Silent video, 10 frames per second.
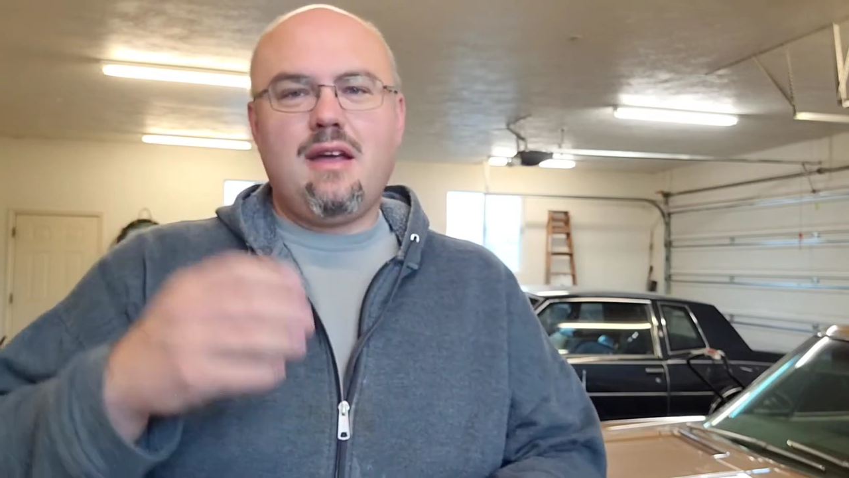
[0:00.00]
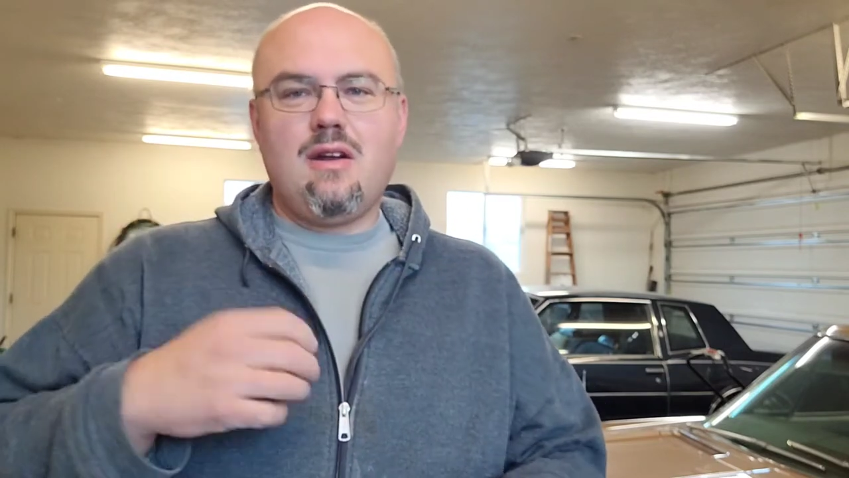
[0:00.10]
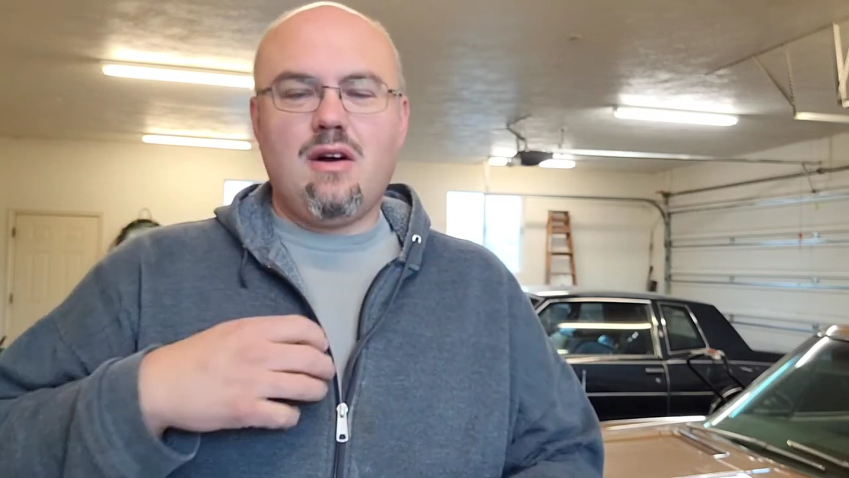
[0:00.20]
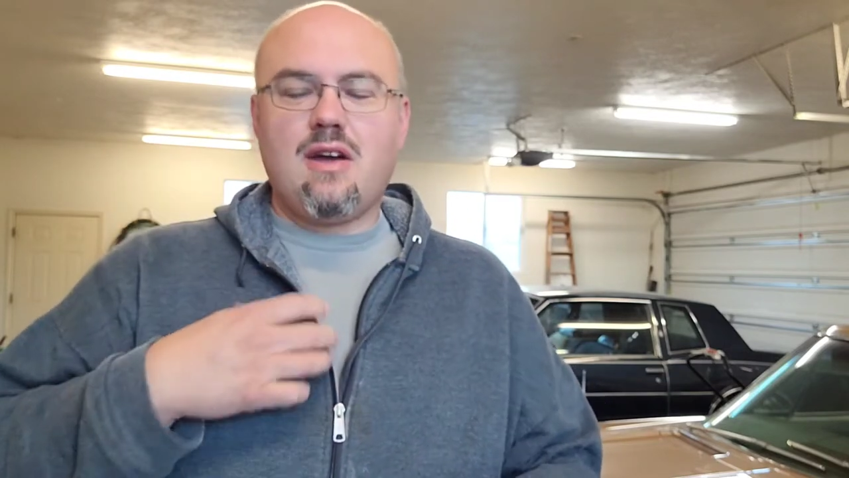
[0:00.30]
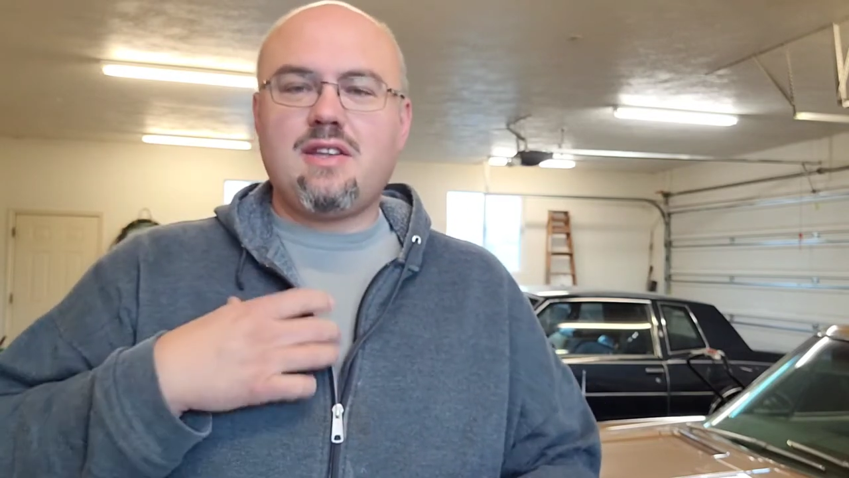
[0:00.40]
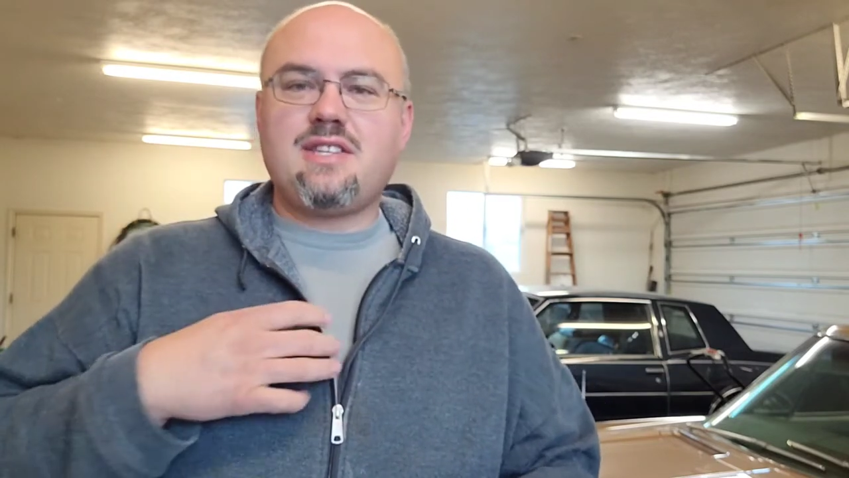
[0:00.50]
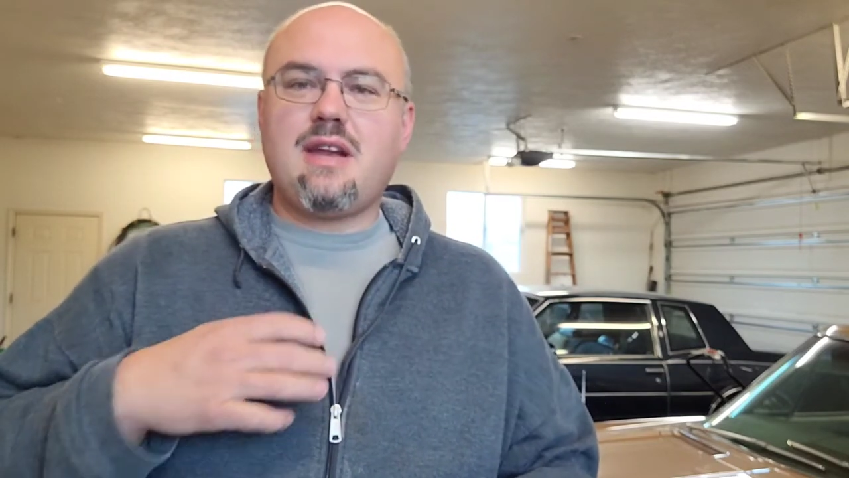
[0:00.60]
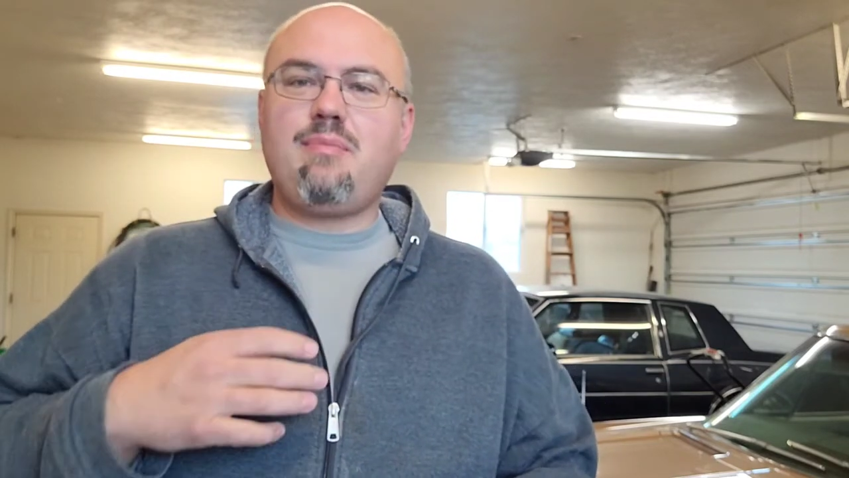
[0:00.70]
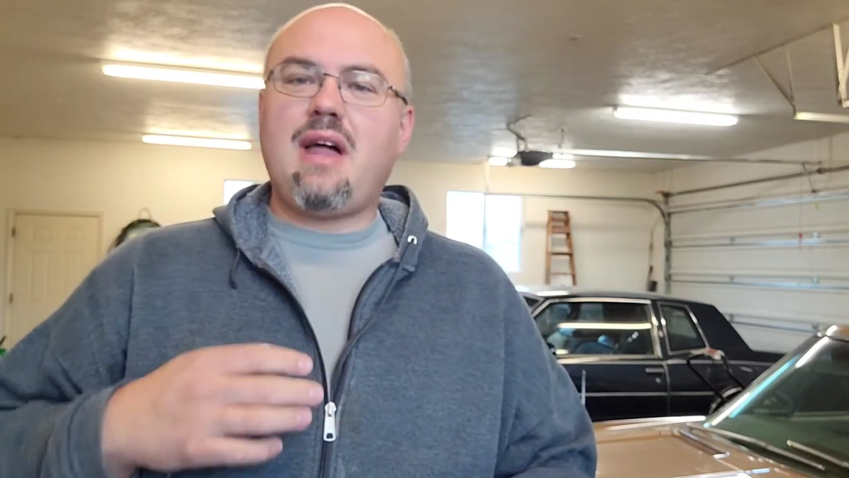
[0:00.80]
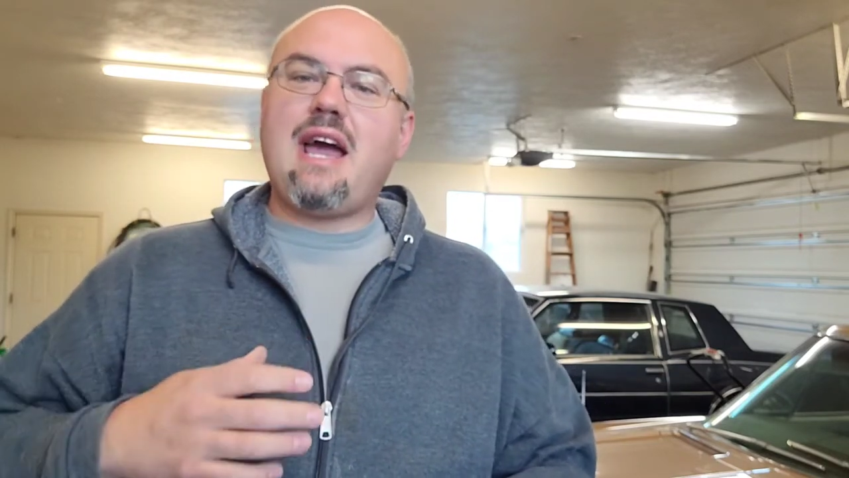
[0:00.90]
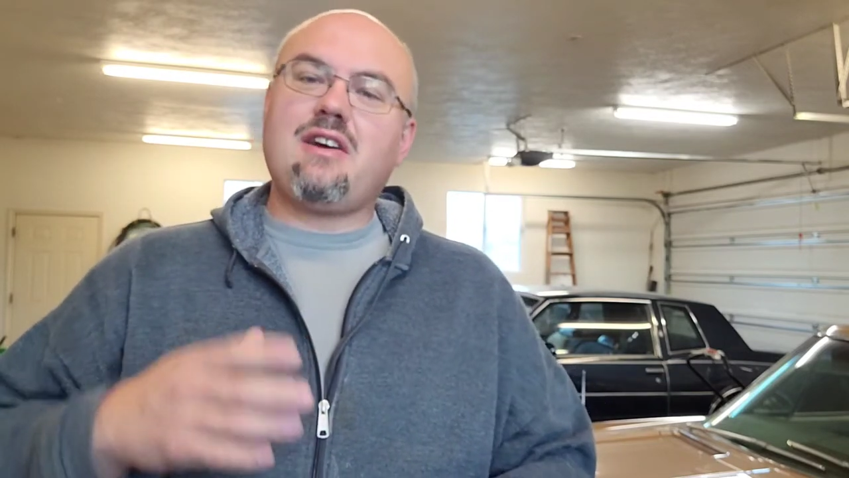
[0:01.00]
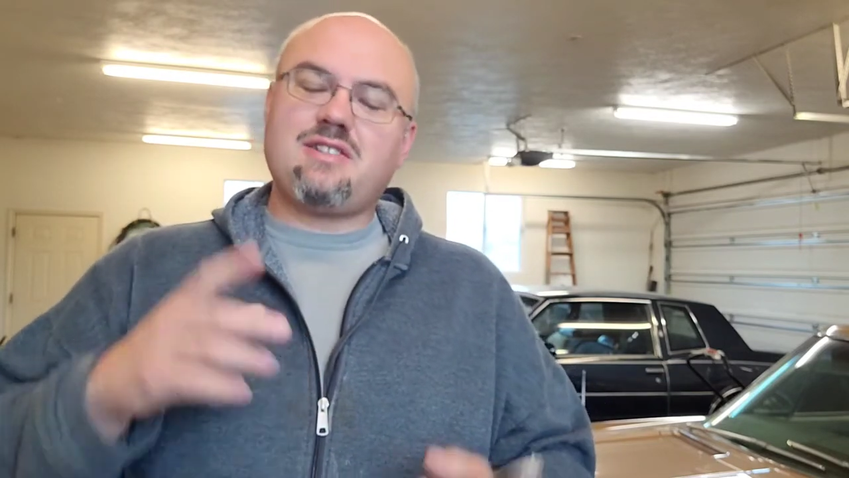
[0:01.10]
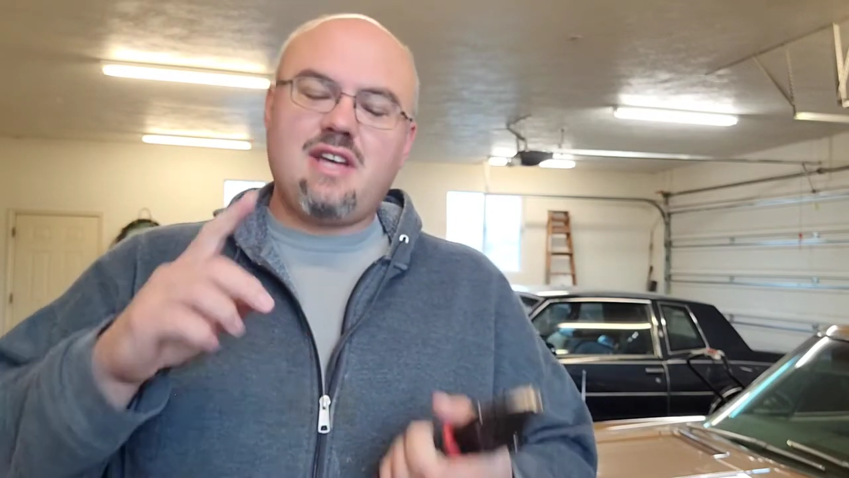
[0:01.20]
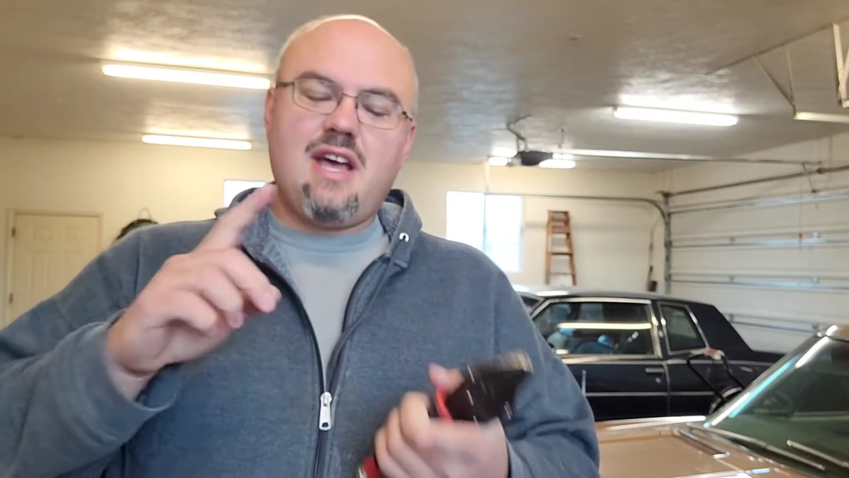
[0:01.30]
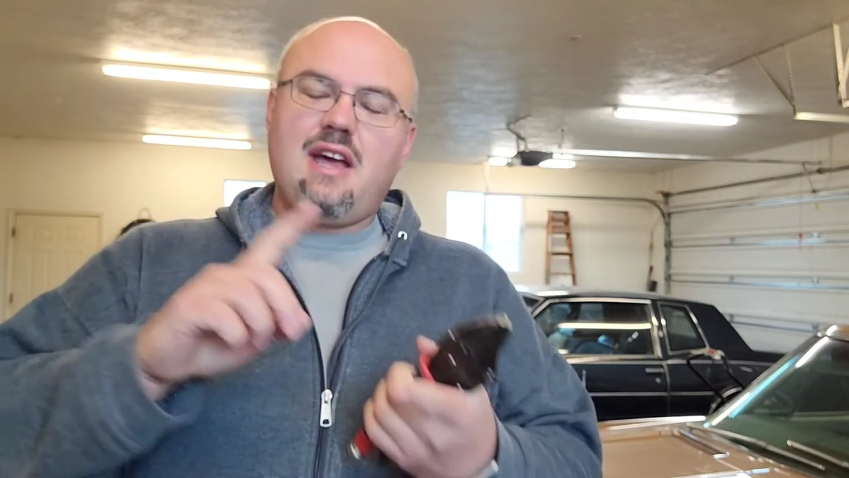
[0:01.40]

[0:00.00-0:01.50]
You know, a good set of pliers,